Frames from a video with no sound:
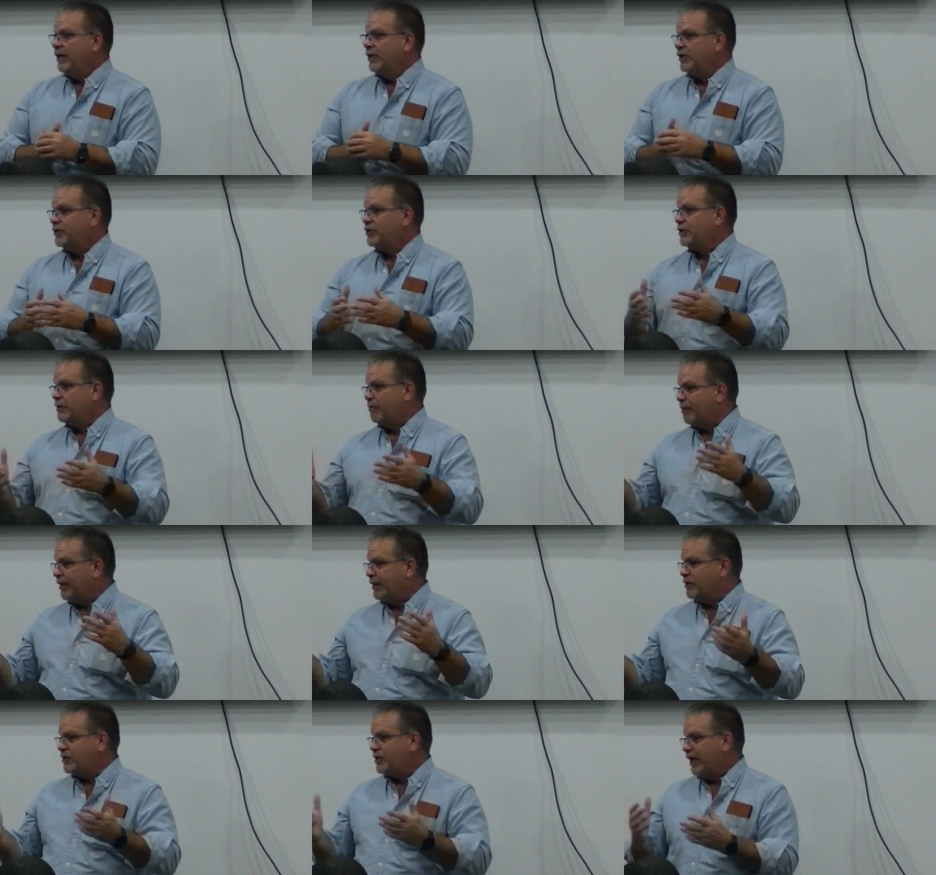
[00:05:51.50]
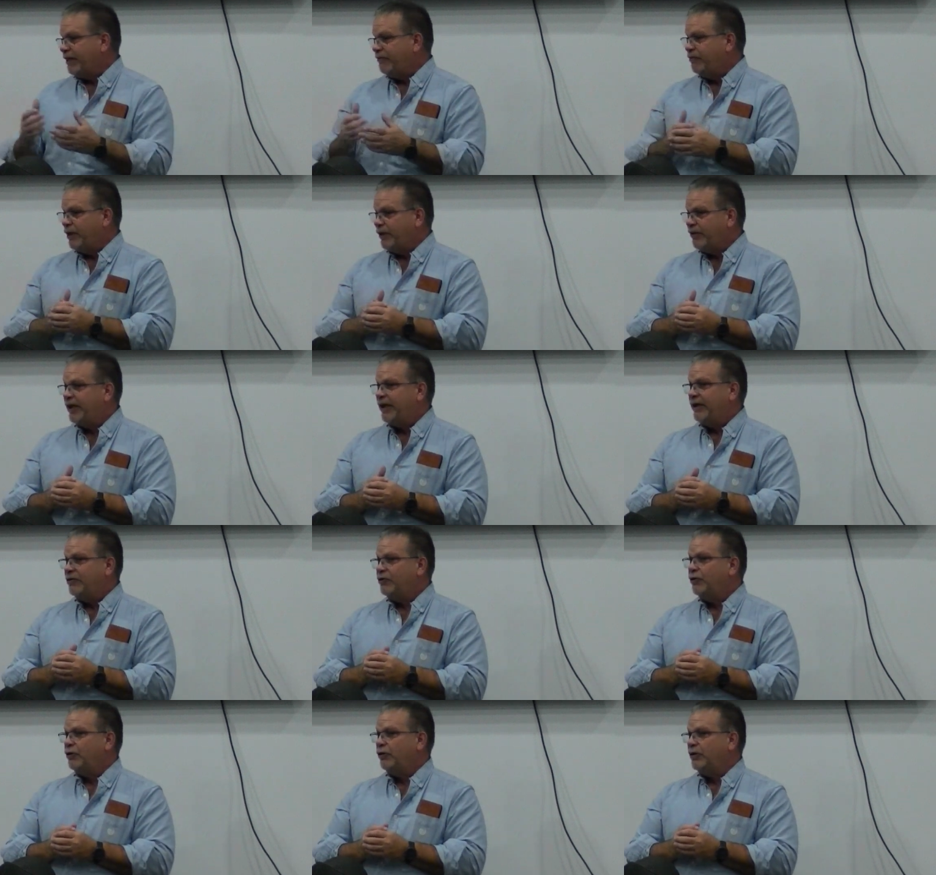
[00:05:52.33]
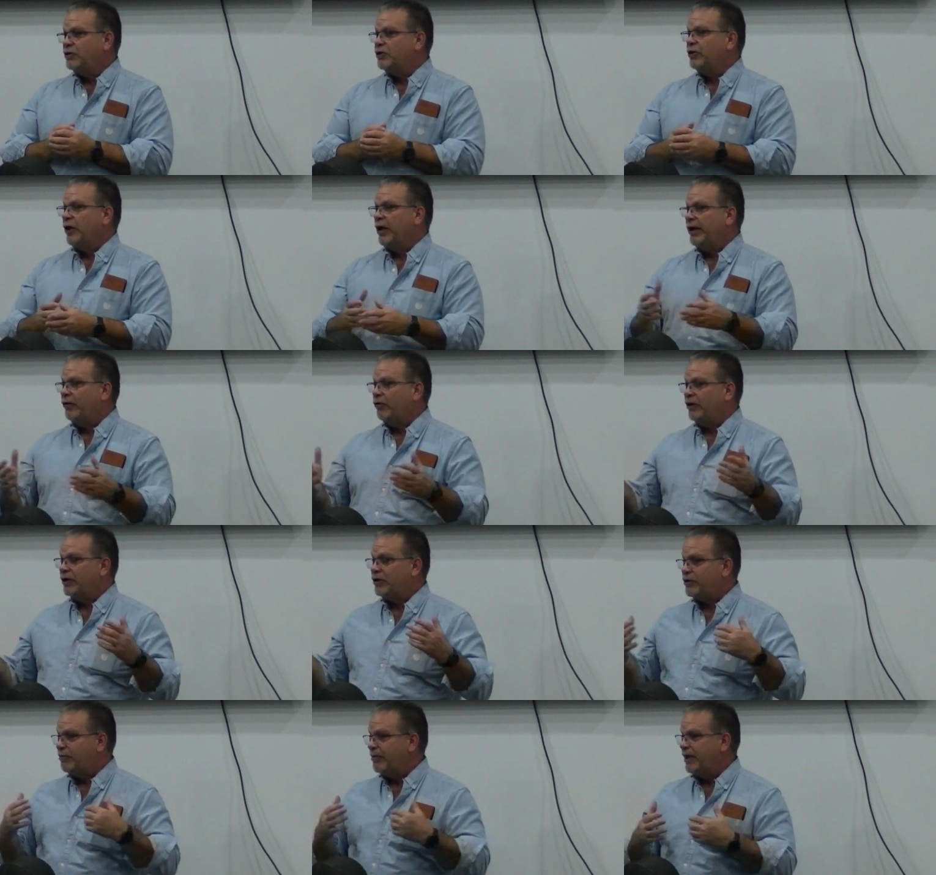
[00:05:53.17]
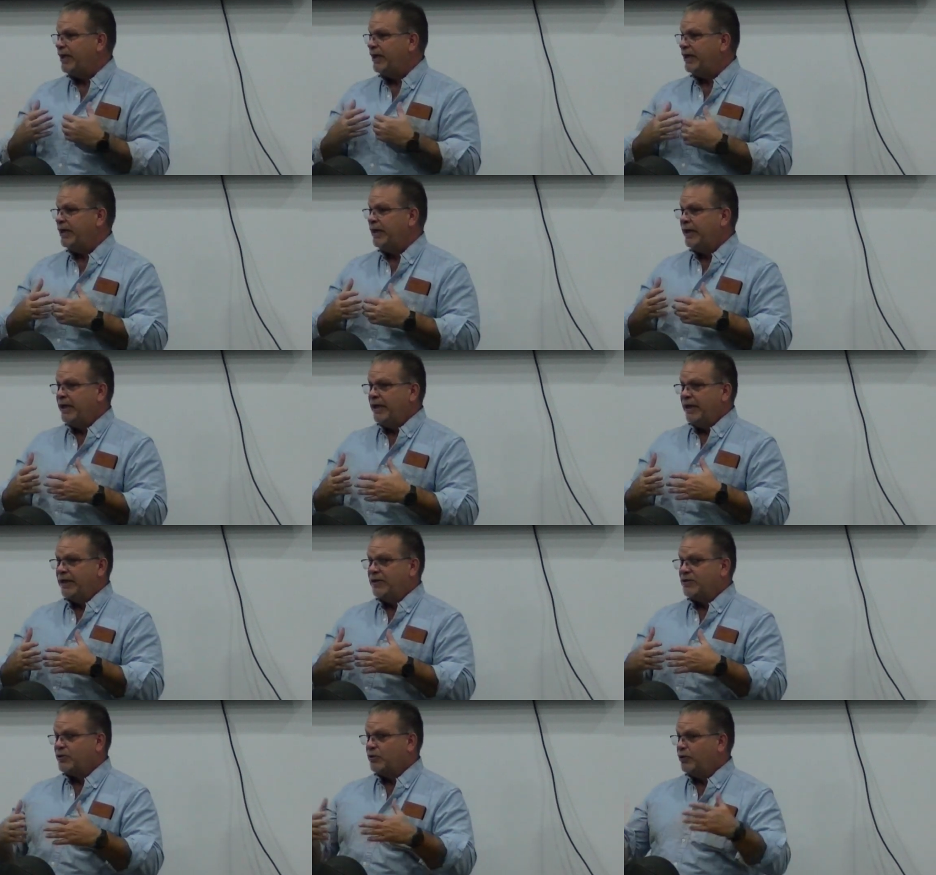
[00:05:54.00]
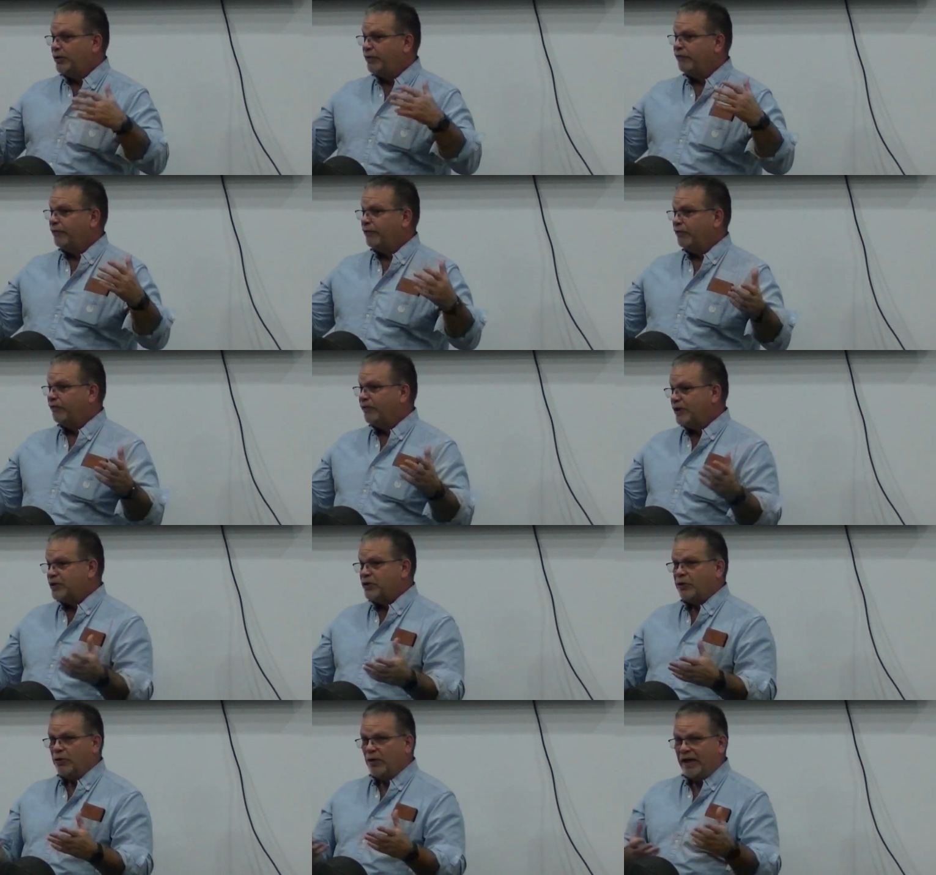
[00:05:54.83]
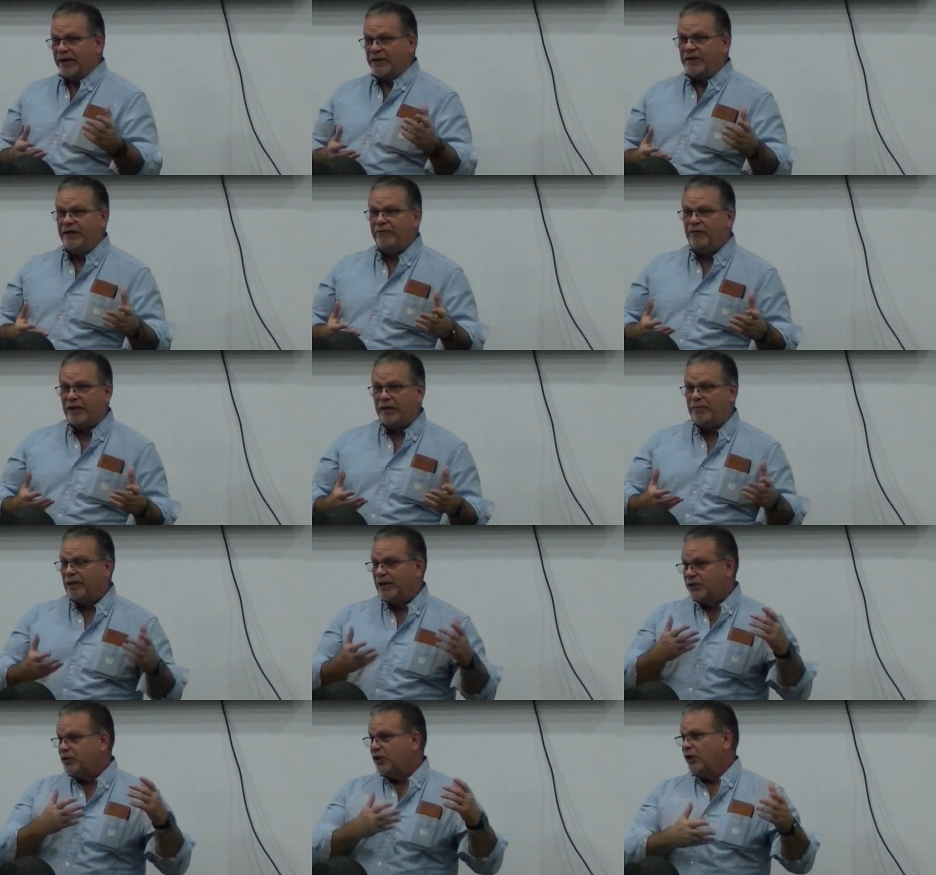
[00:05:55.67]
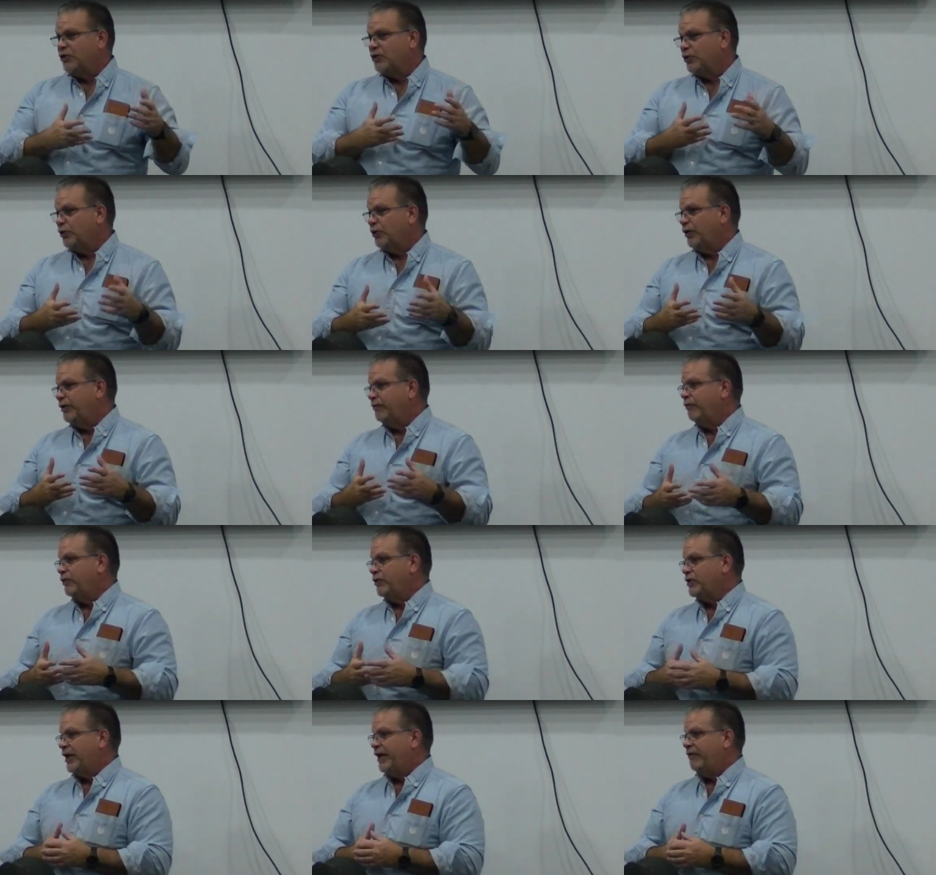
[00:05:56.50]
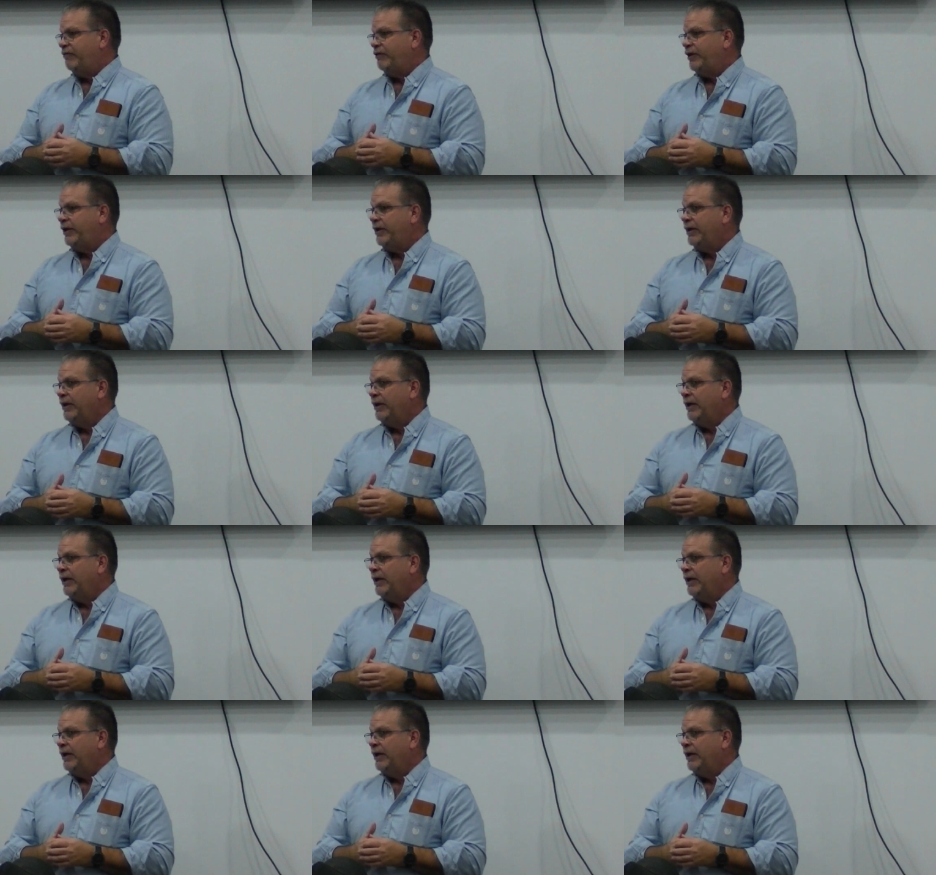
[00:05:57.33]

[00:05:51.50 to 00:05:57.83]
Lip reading: this is a big safety thing too. It's not only, to me, it's good for physical activity, but it's also good for safety.